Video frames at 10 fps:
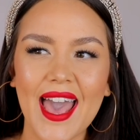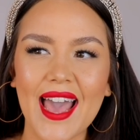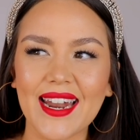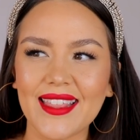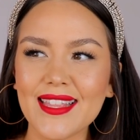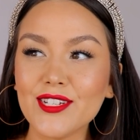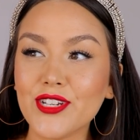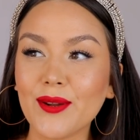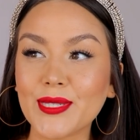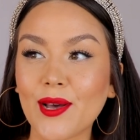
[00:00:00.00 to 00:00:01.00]
And I think the
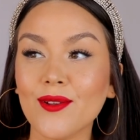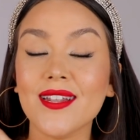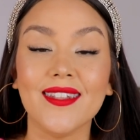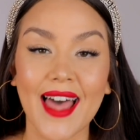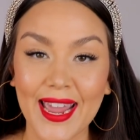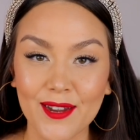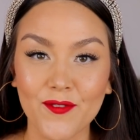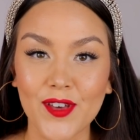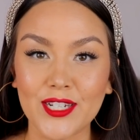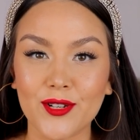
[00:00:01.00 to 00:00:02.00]
shade was called
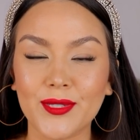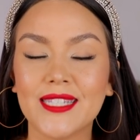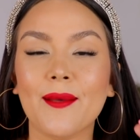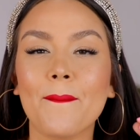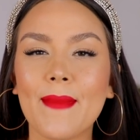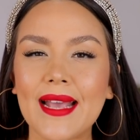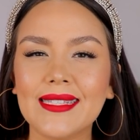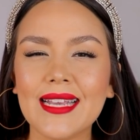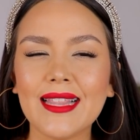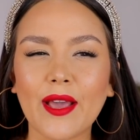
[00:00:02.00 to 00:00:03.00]
Lionfish. It was this
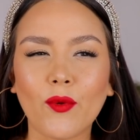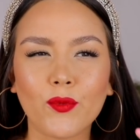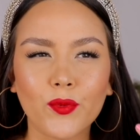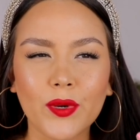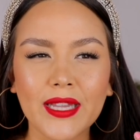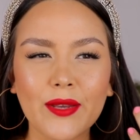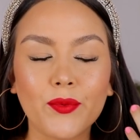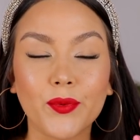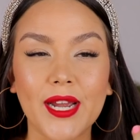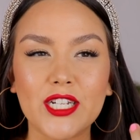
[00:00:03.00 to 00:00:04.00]
amazing, like really
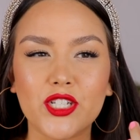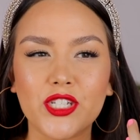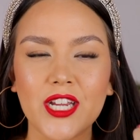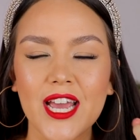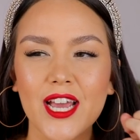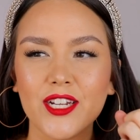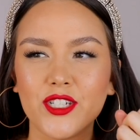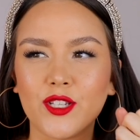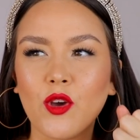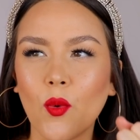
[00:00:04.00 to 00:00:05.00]
rich,
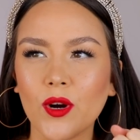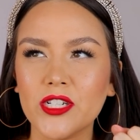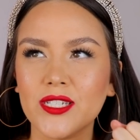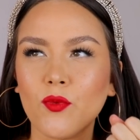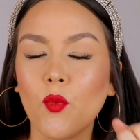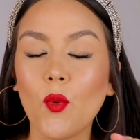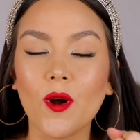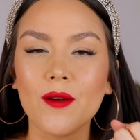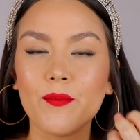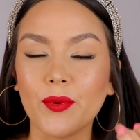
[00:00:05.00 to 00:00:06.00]
just gorgeous
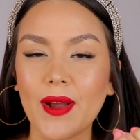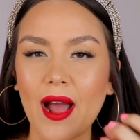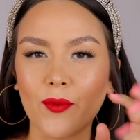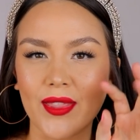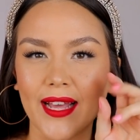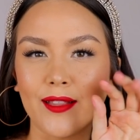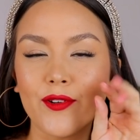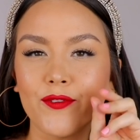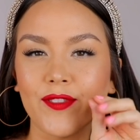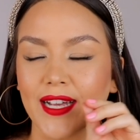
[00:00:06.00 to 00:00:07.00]
warm brown with like
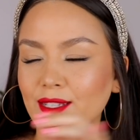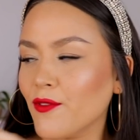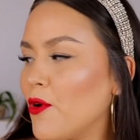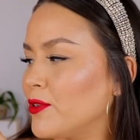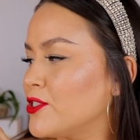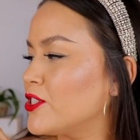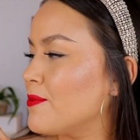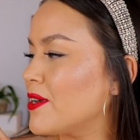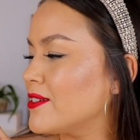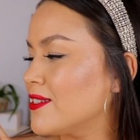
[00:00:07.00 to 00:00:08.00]
little flecks of golden
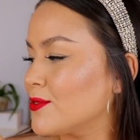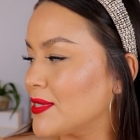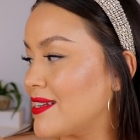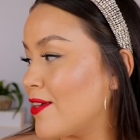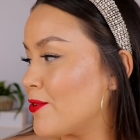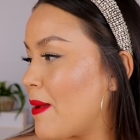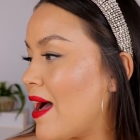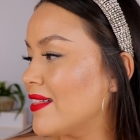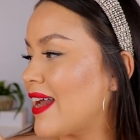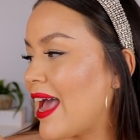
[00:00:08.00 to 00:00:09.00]
shimmers. This was another
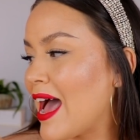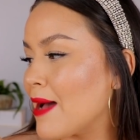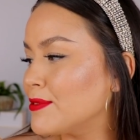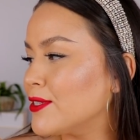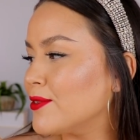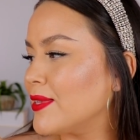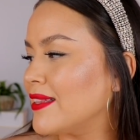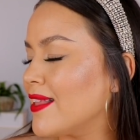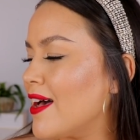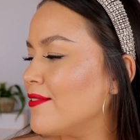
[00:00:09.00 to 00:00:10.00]
palette I absolutely
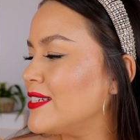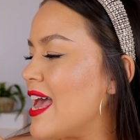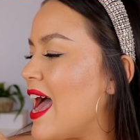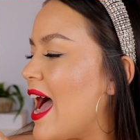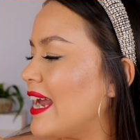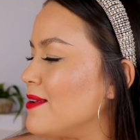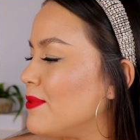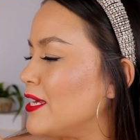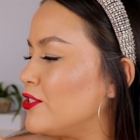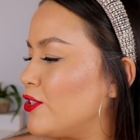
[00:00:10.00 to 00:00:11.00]
loved. I didn't
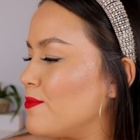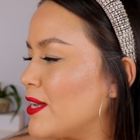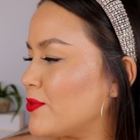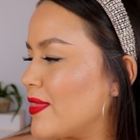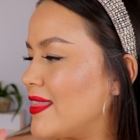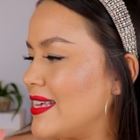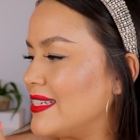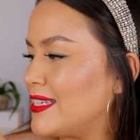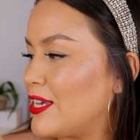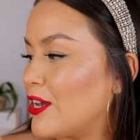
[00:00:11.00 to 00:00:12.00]
play too much with
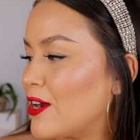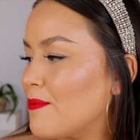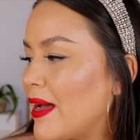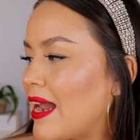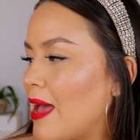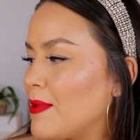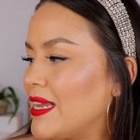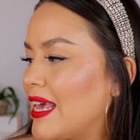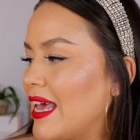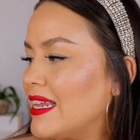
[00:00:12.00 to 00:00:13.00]
these here, but I mean,
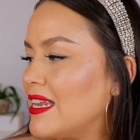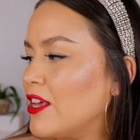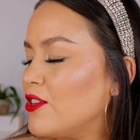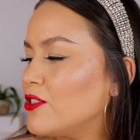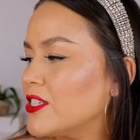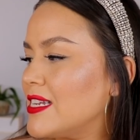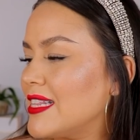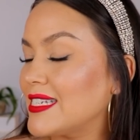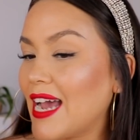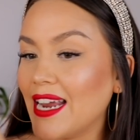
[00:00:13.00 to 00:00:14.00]
Kitten, you just need the
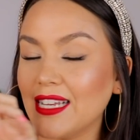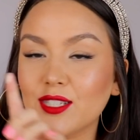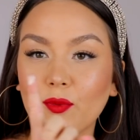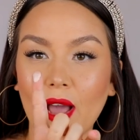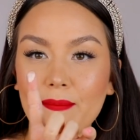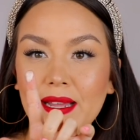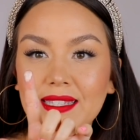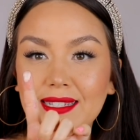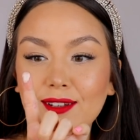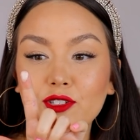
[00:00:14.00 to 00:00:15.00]
tiny swipe. It's
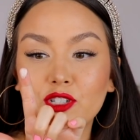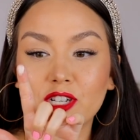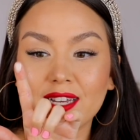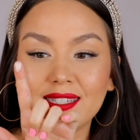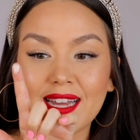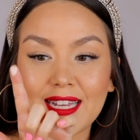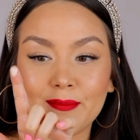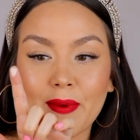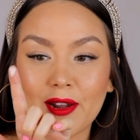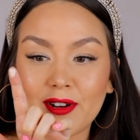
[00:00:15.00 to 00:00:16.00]
still just as
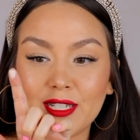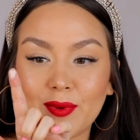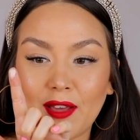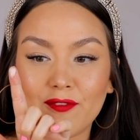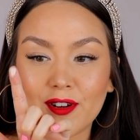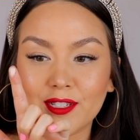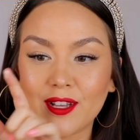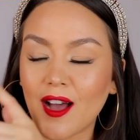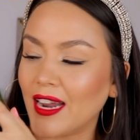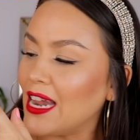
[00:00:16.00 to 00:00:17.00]
buttery as when I first
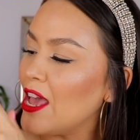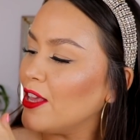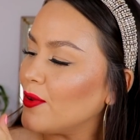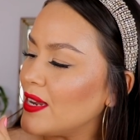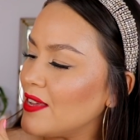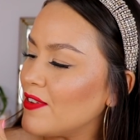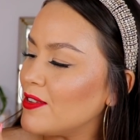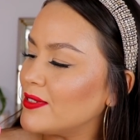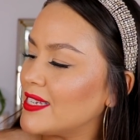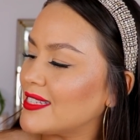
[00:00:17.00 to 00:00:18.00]
got it. You can even
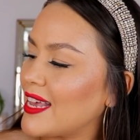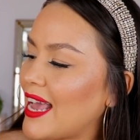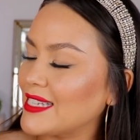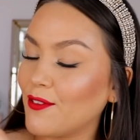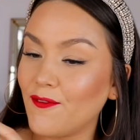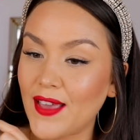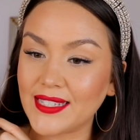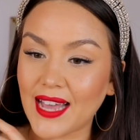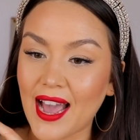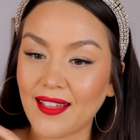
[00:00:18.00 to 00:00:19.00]
use this like as a
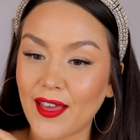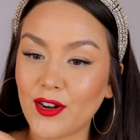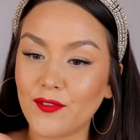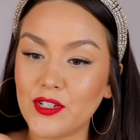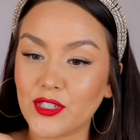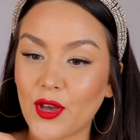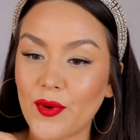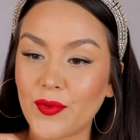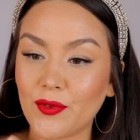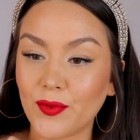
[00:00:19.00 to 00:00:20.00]
face highlighter if you just go in
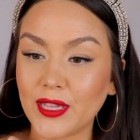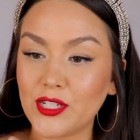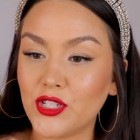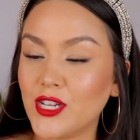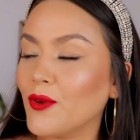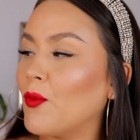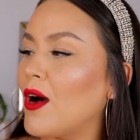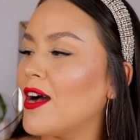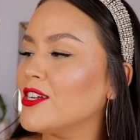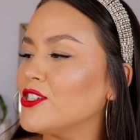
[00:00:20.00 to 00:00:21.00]
with a really sheer
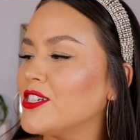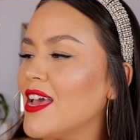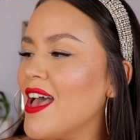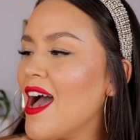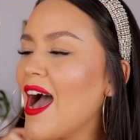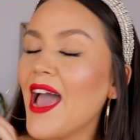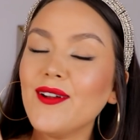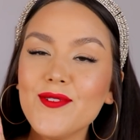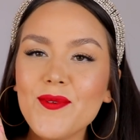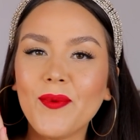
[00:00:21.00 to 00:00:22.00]
wash. I
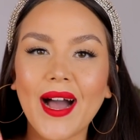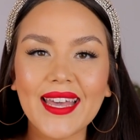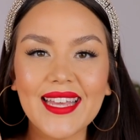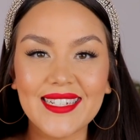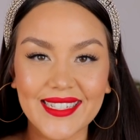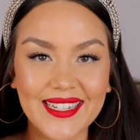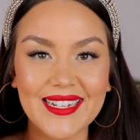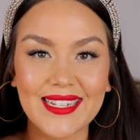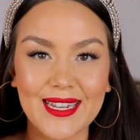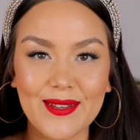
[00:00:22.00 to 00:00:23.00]
don't know why they
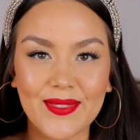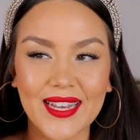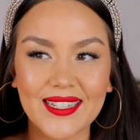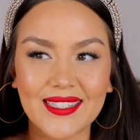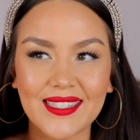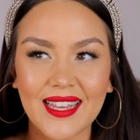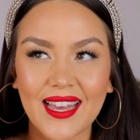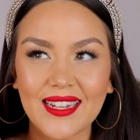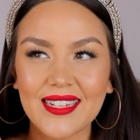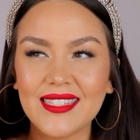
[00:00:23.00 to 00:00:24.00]
discontinued this.
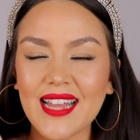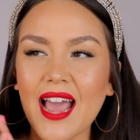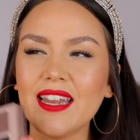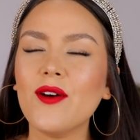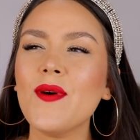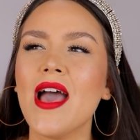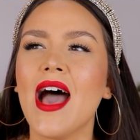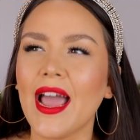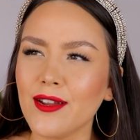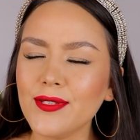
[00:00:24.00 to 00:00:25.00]
Just I know,
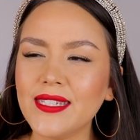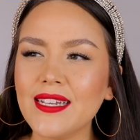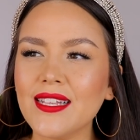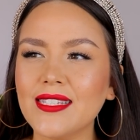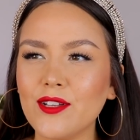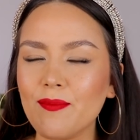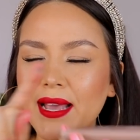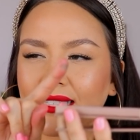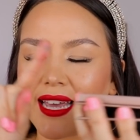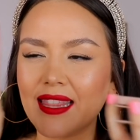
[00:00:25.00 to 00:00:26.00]
I know Stila still
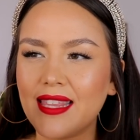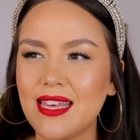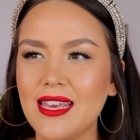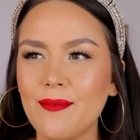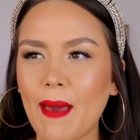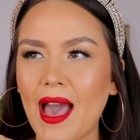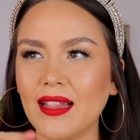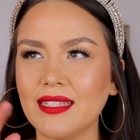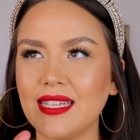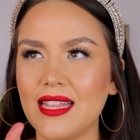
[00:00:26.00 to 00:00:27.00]
makes like the
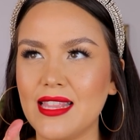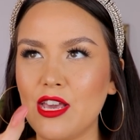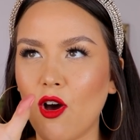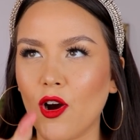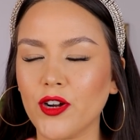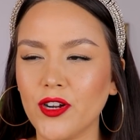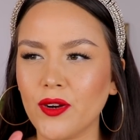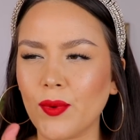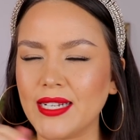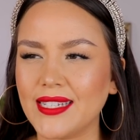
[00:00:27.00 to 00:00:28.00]
palettes in the harder,
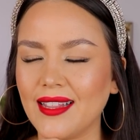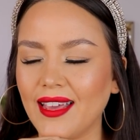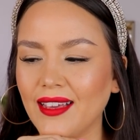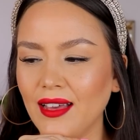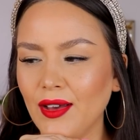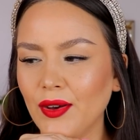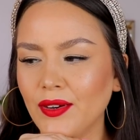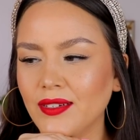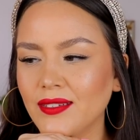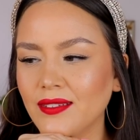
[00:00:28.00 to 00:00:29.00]
what is it like,
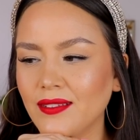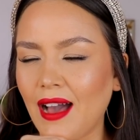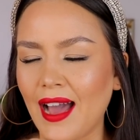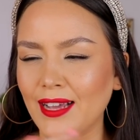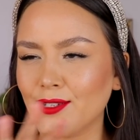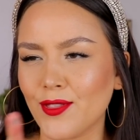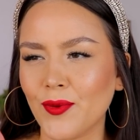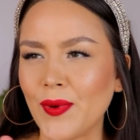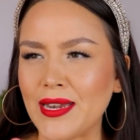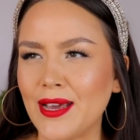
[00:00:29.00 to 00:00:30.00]
eyes are the
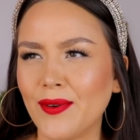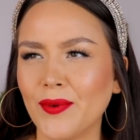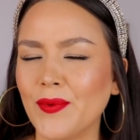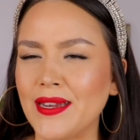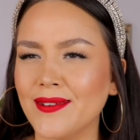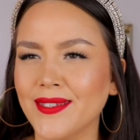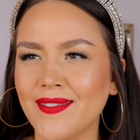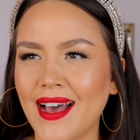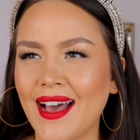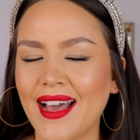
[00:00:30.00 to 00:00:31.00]
window or windows of
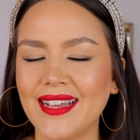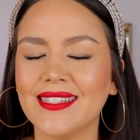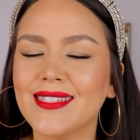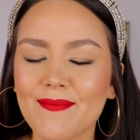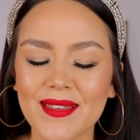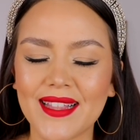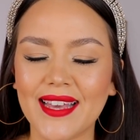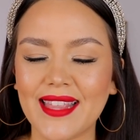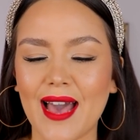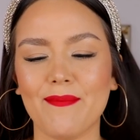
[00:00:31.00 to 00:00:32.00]
the eyes, something
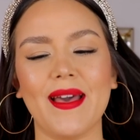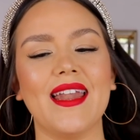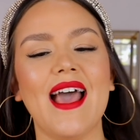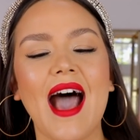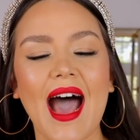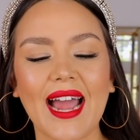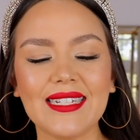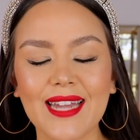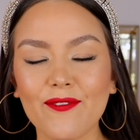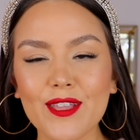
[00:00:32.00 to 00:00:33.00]
like that. But I
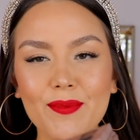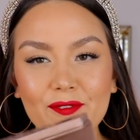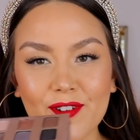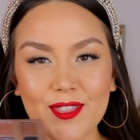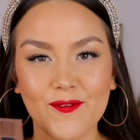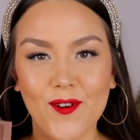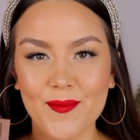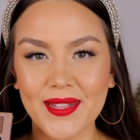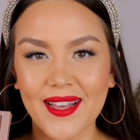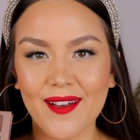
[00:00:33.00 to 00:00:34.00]
definitely prefer the
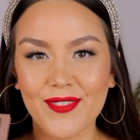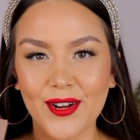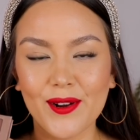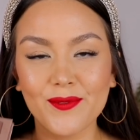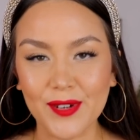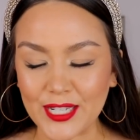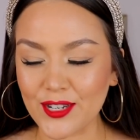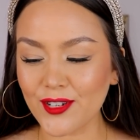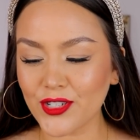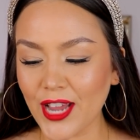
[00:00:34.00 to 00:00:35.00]
formula of their
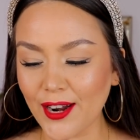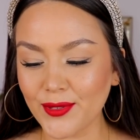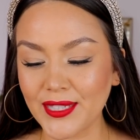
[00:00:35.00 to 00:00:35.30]
original shadows.